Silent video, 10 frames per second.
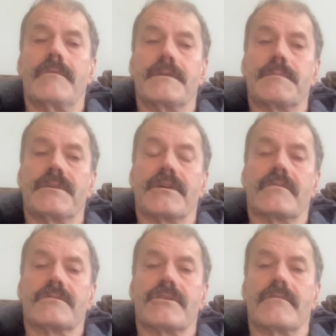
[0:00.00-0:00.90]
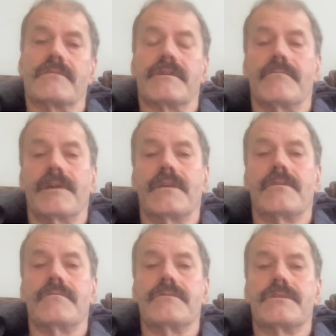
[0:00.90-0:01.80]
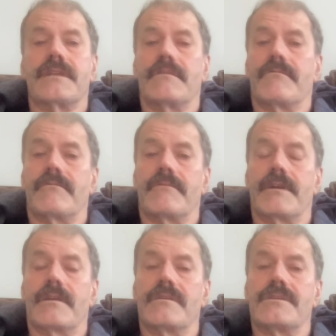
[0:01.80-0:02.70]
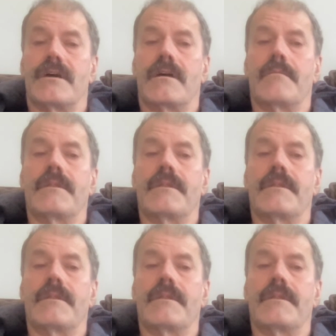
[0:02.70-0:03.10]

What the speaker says: this particular service that we used did a very good job,